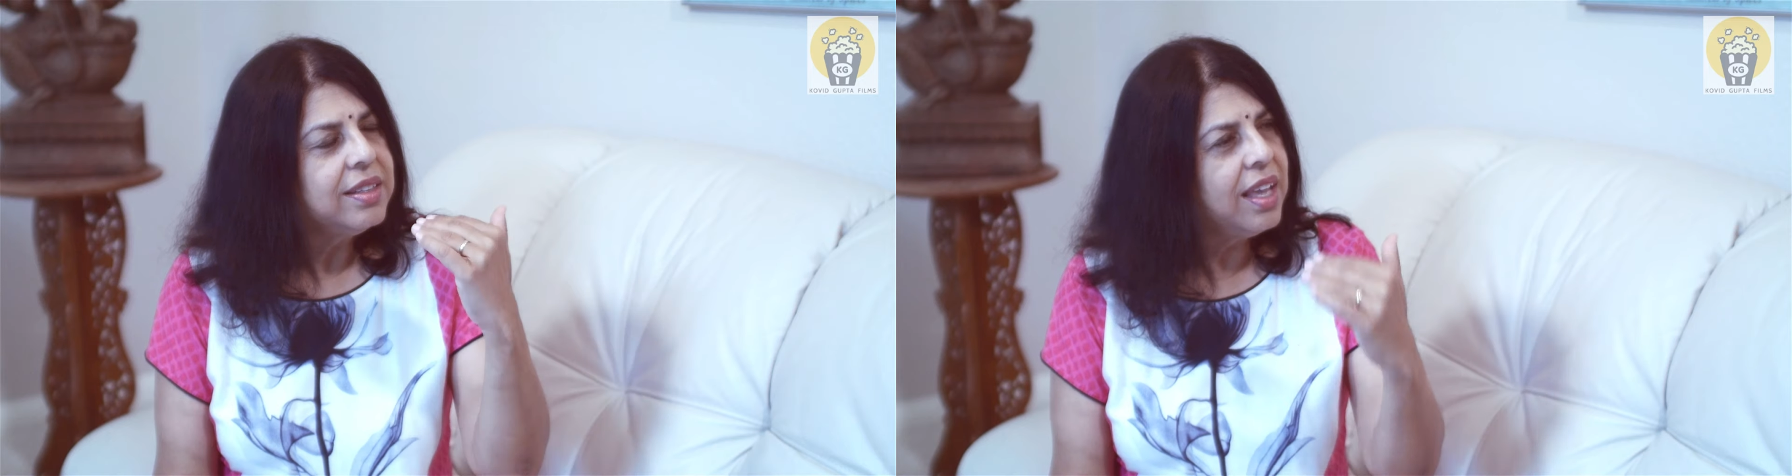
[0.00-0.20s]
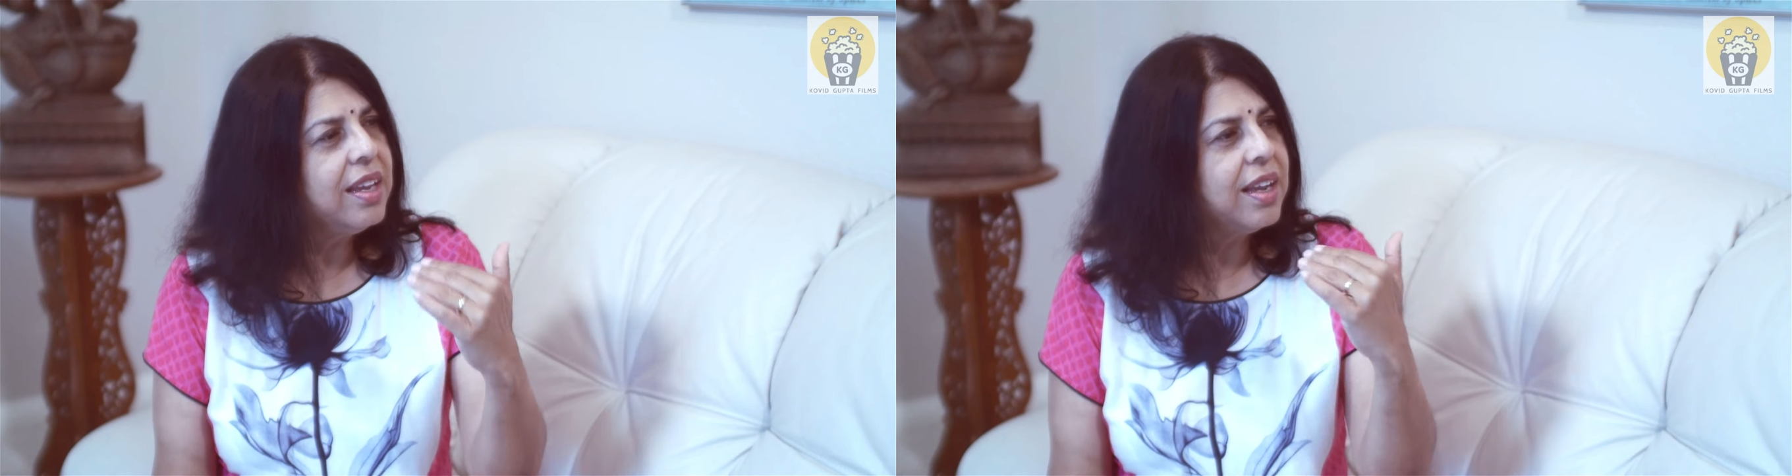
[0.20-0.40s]

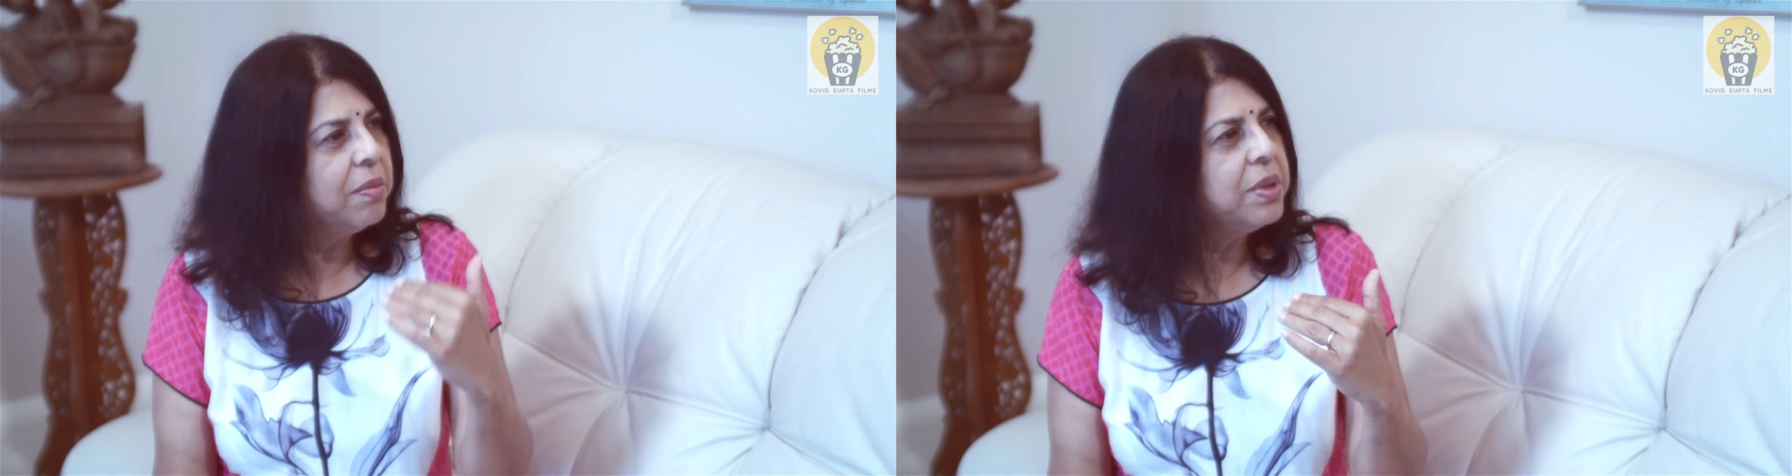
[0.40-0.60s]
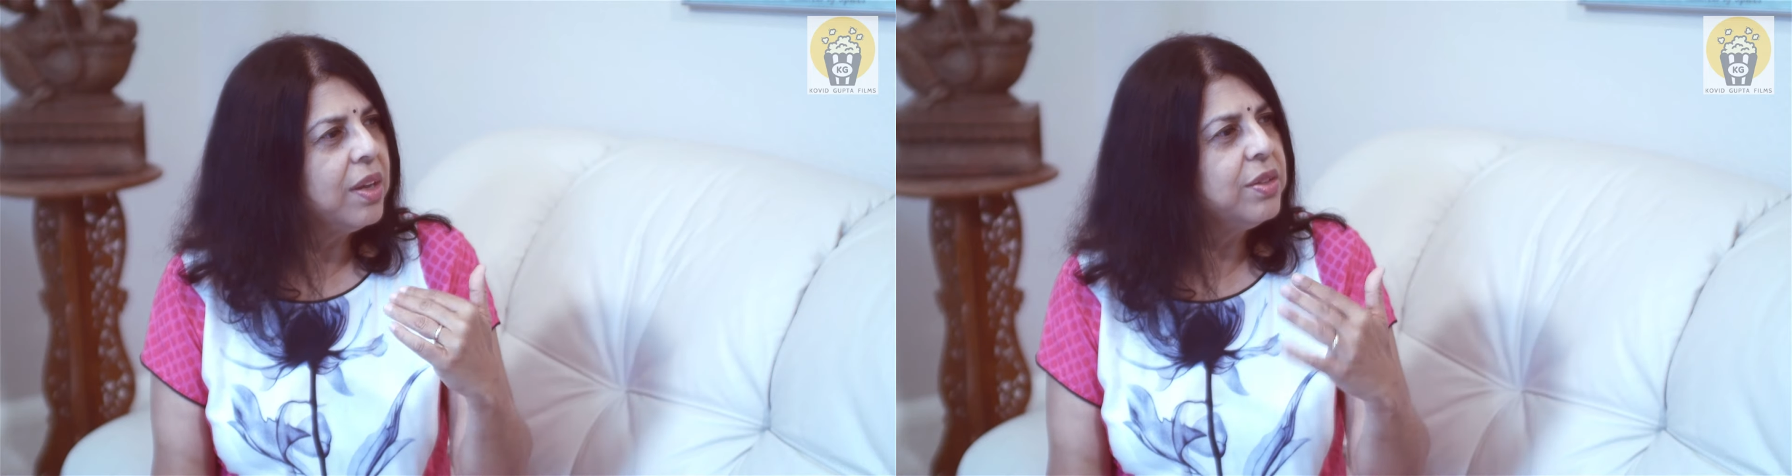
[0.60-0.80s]
they
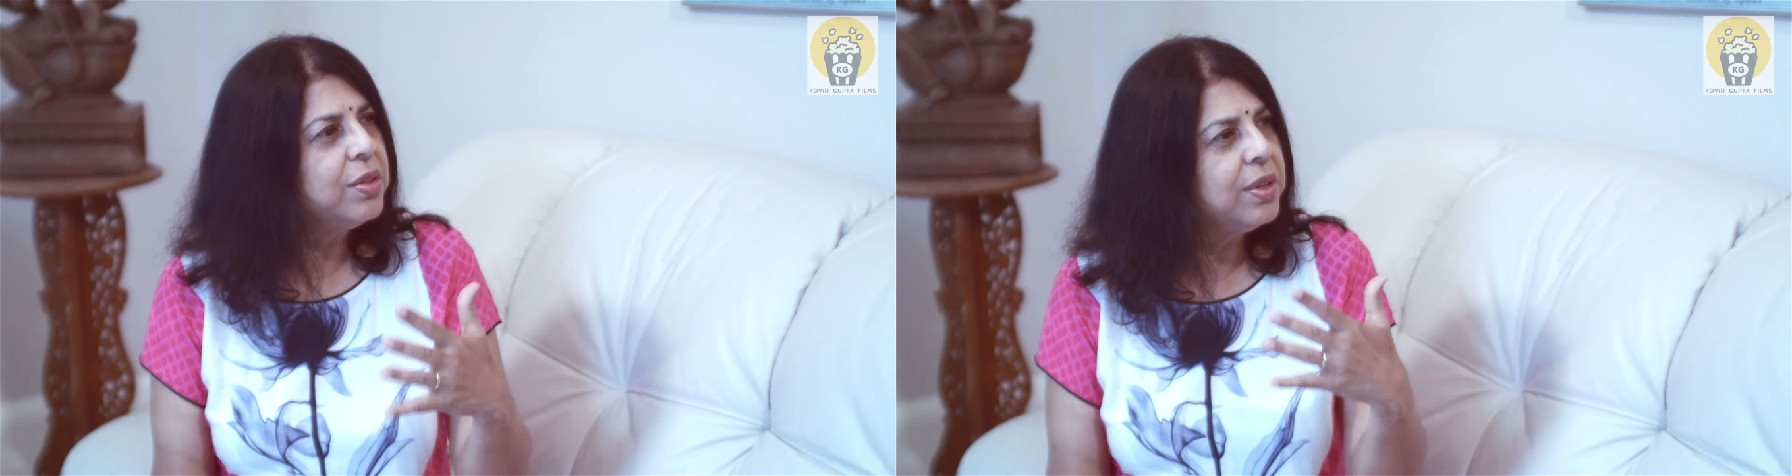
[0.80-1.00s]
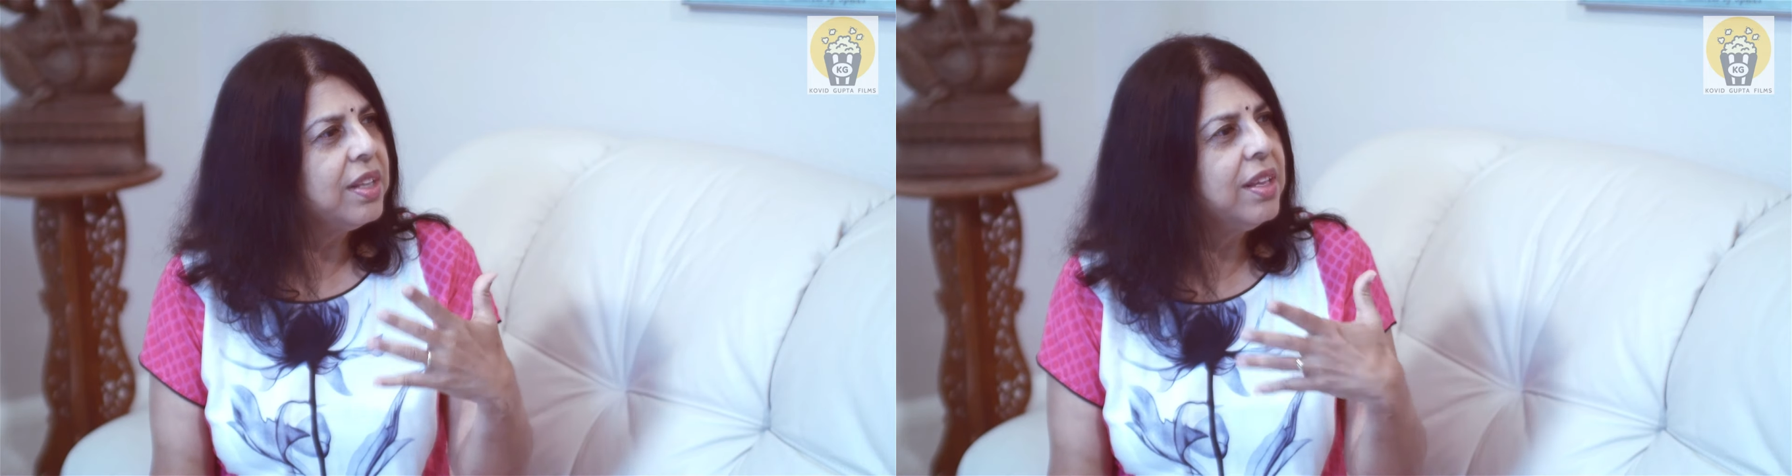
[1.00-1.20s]
come down so
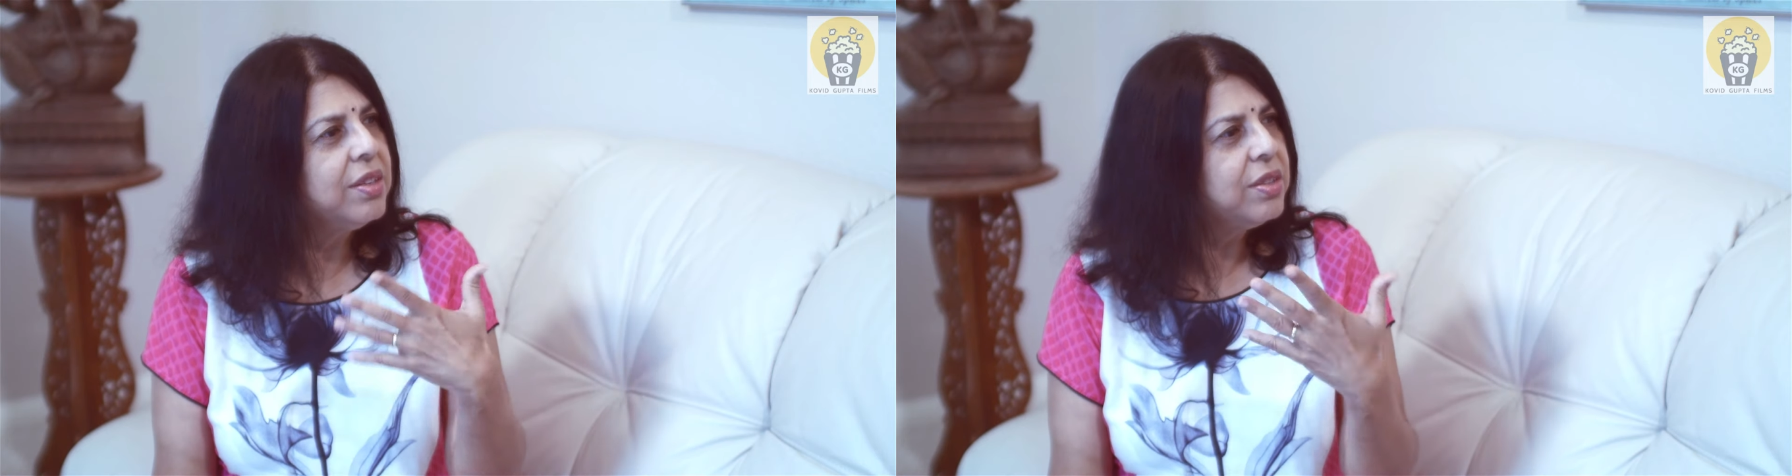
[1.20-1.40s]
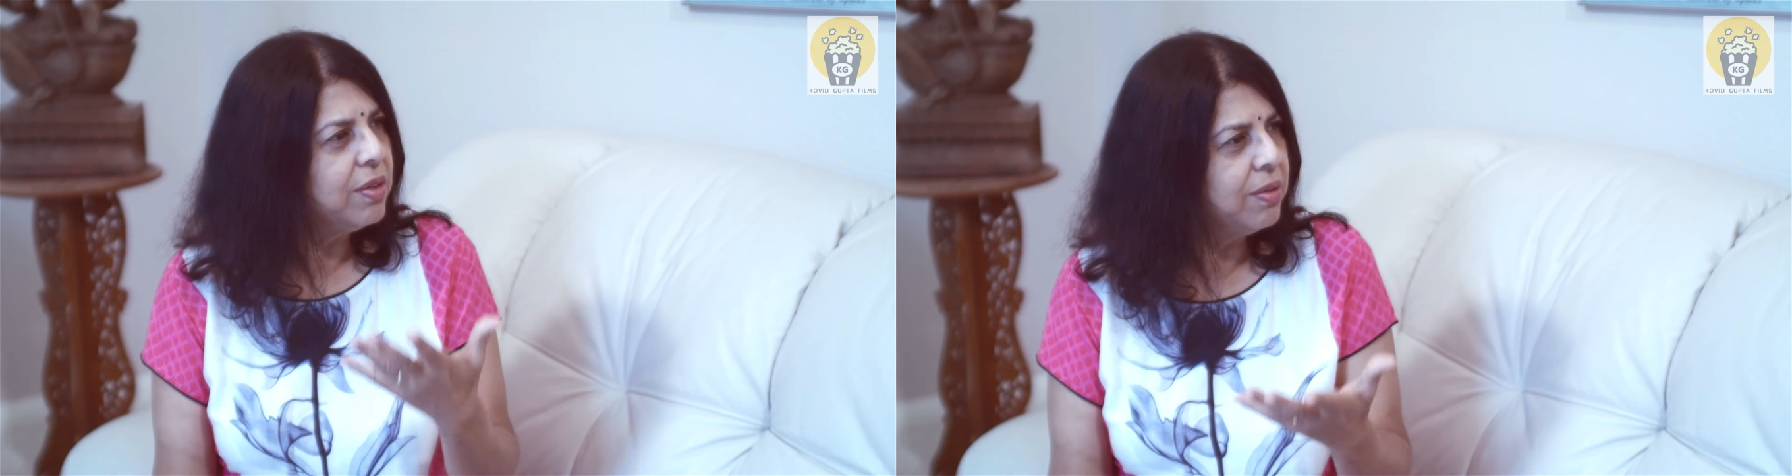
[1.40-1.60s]
that they
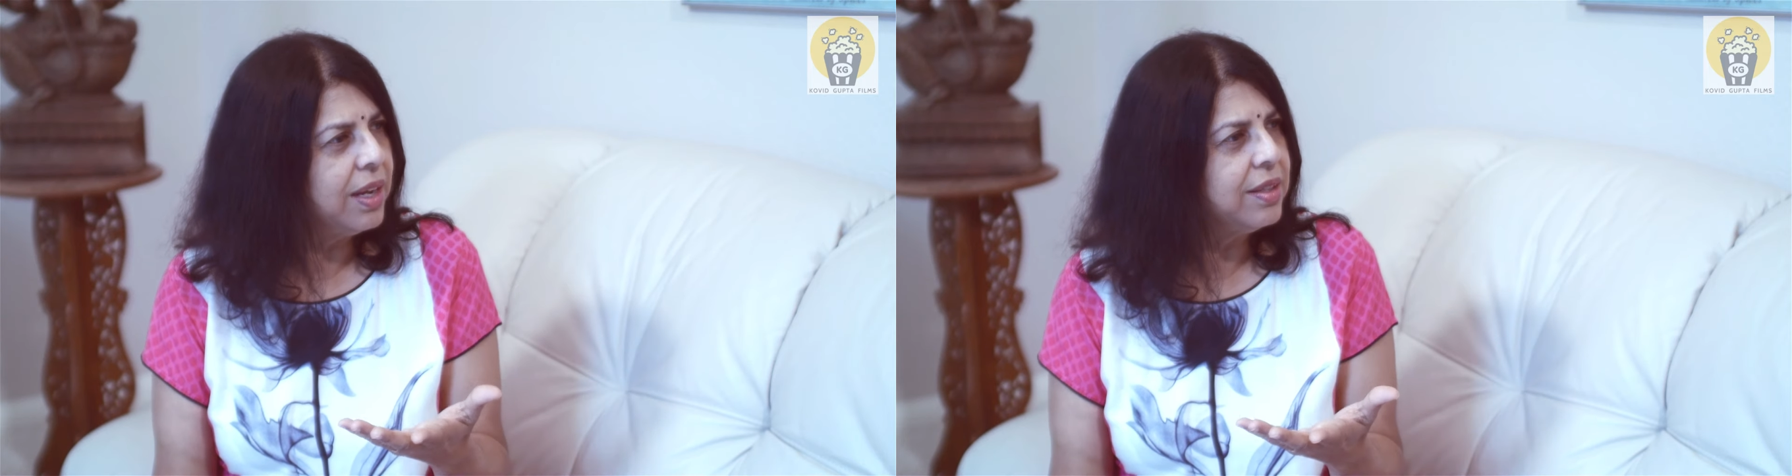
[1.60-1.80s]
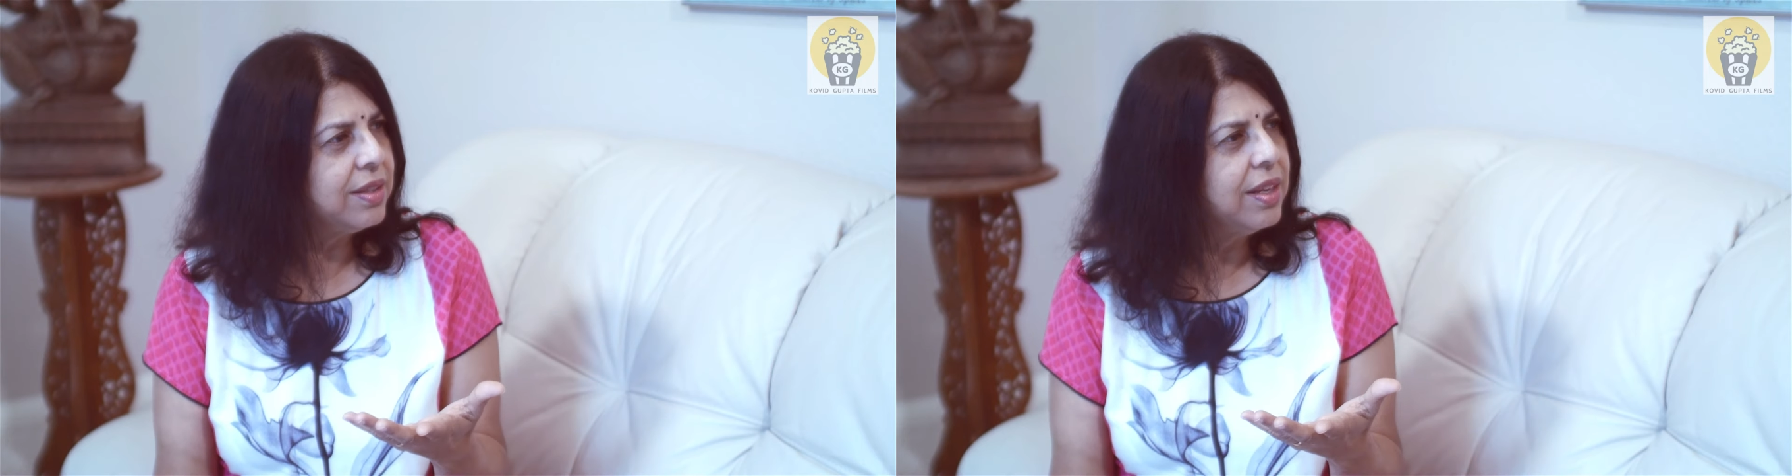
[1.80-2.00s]
show
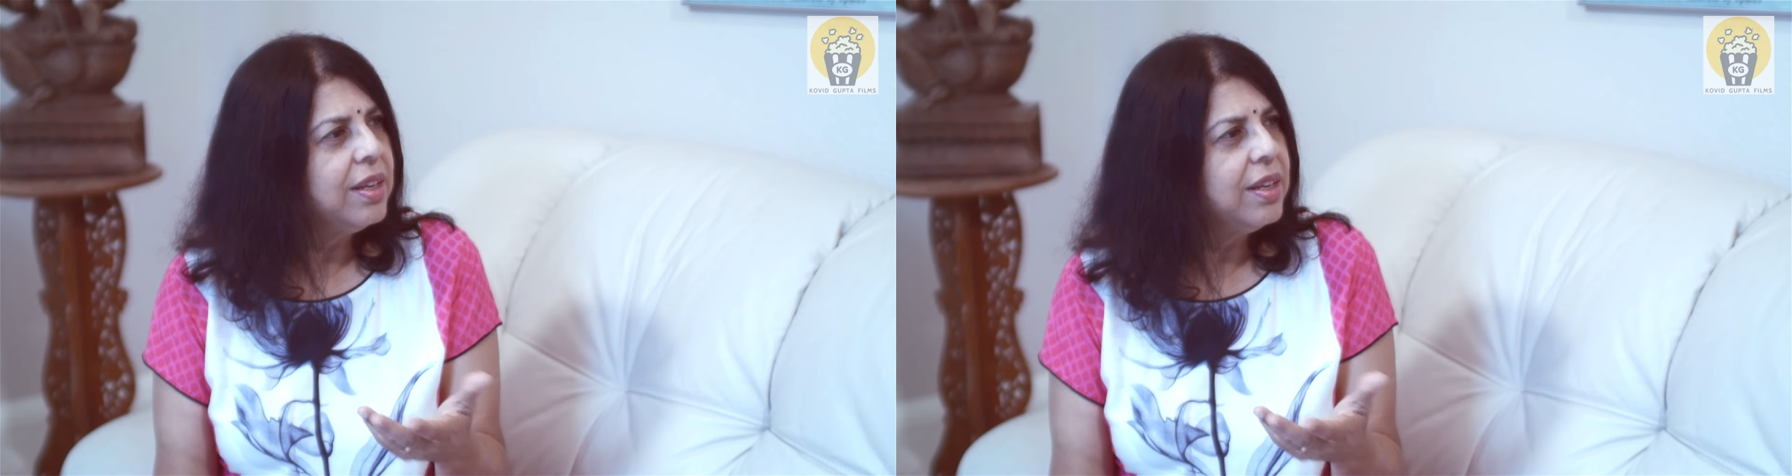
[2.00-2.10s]
us,